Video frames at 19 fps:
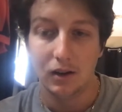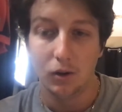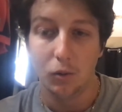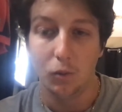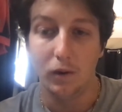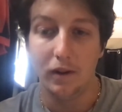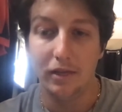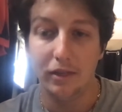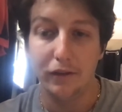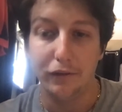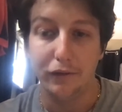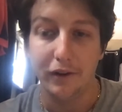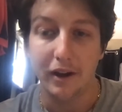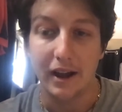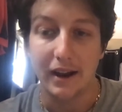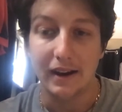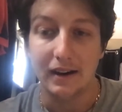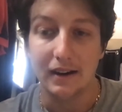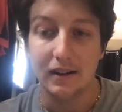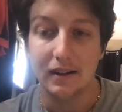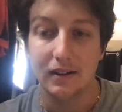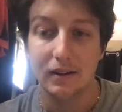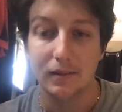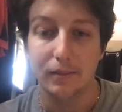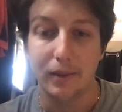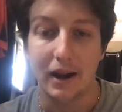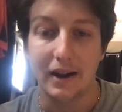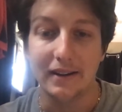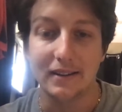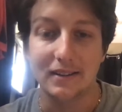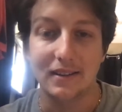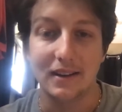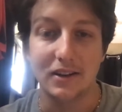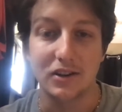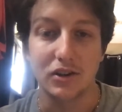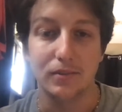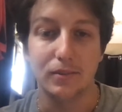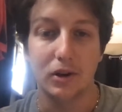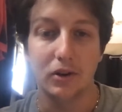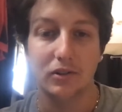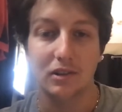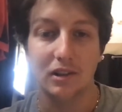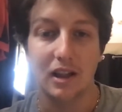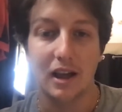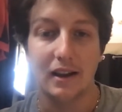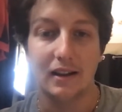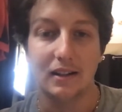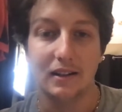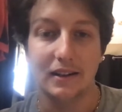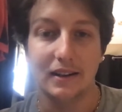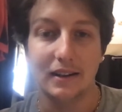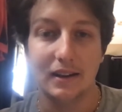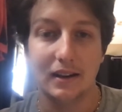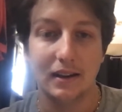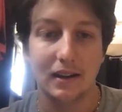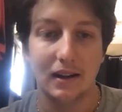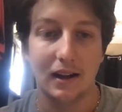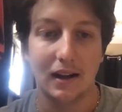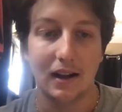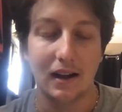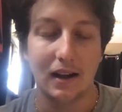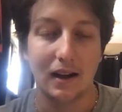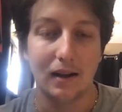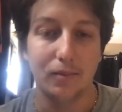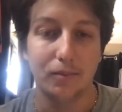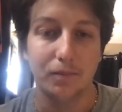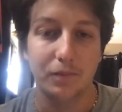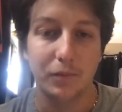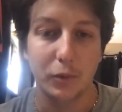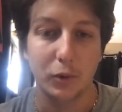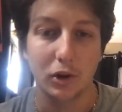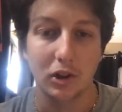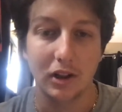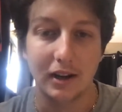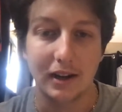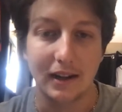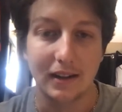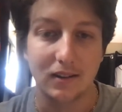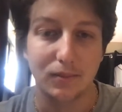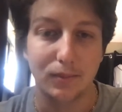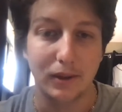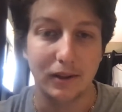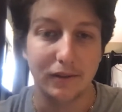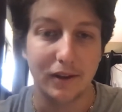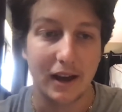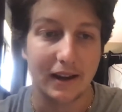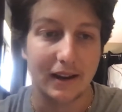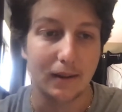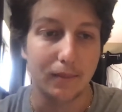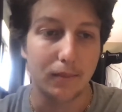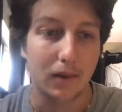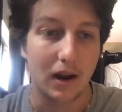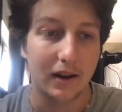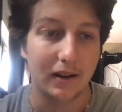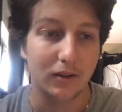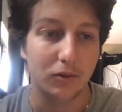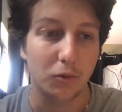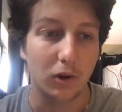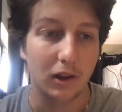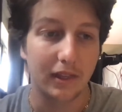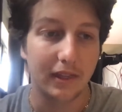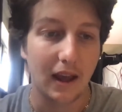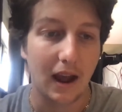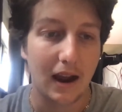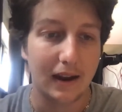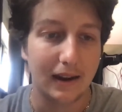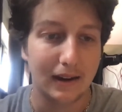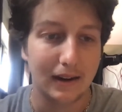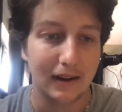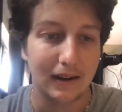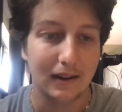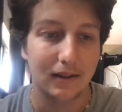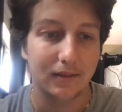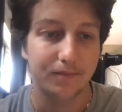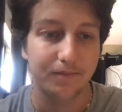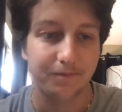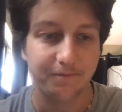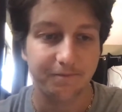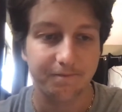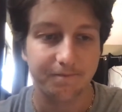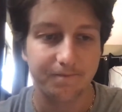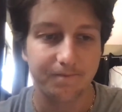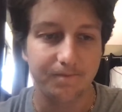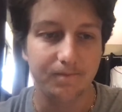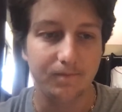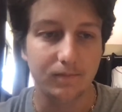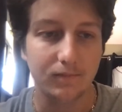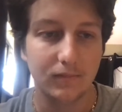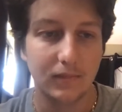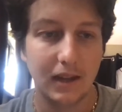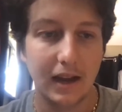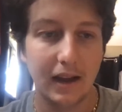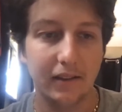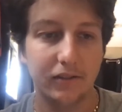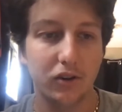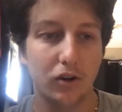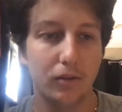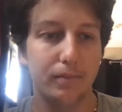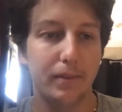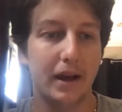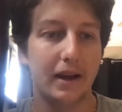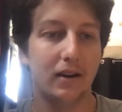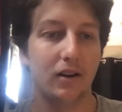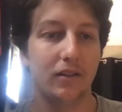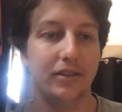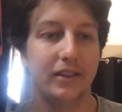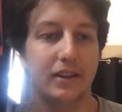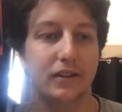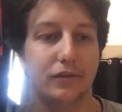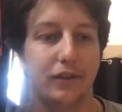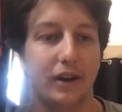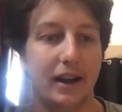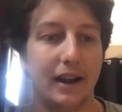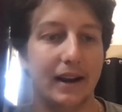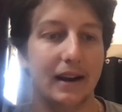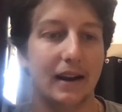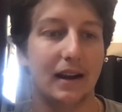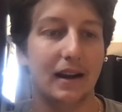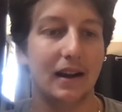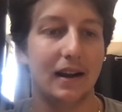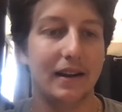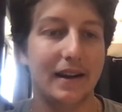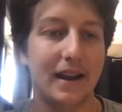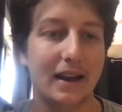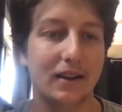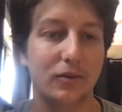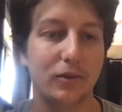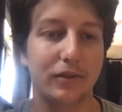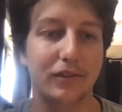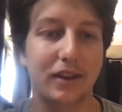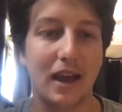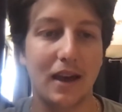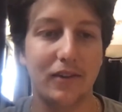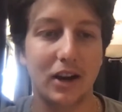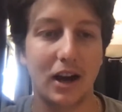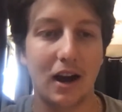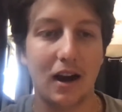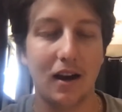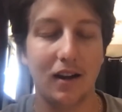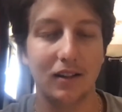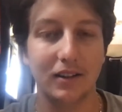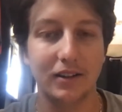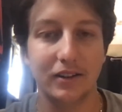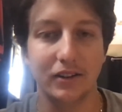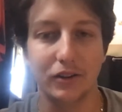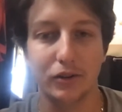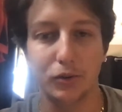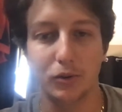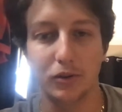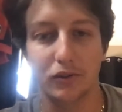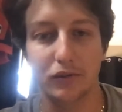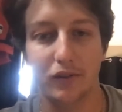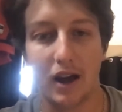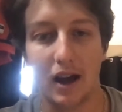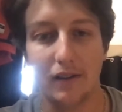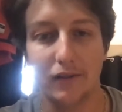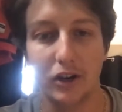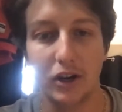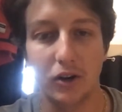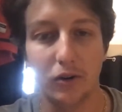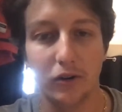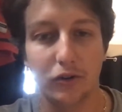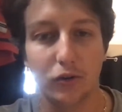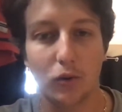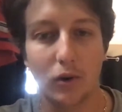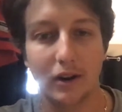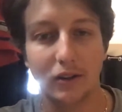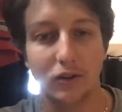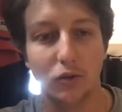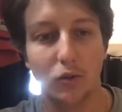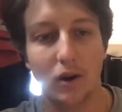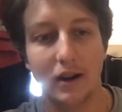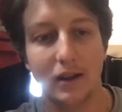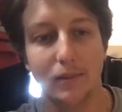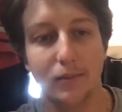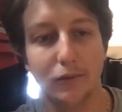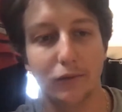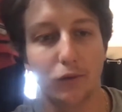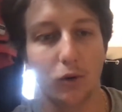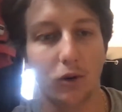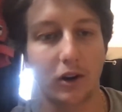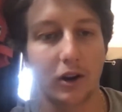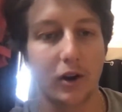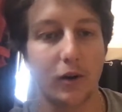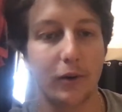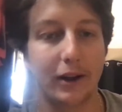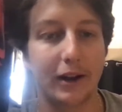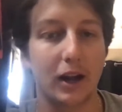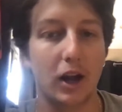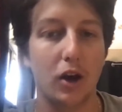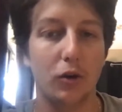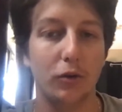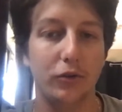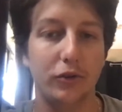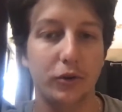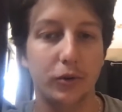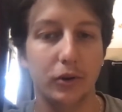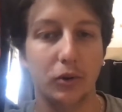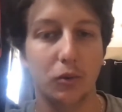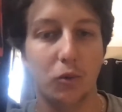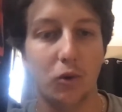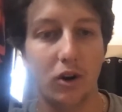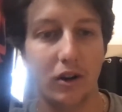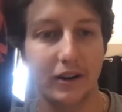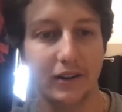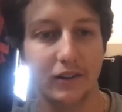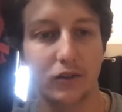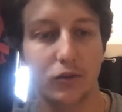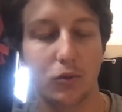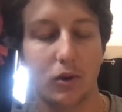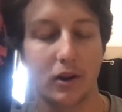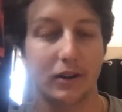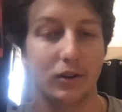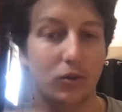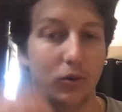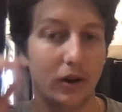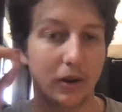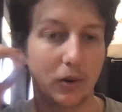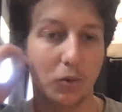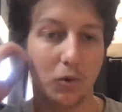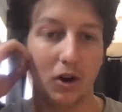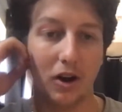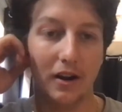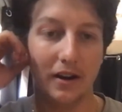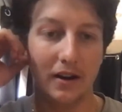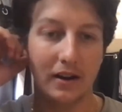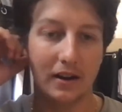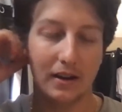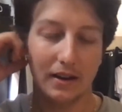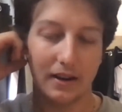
win the fight by decision, most likely. We're looking at Spivak at minus 190 as our bet on this fight. Next, we have Kevin Holland, who was 5-0 in 2020 before going 0-2-1 in 2021.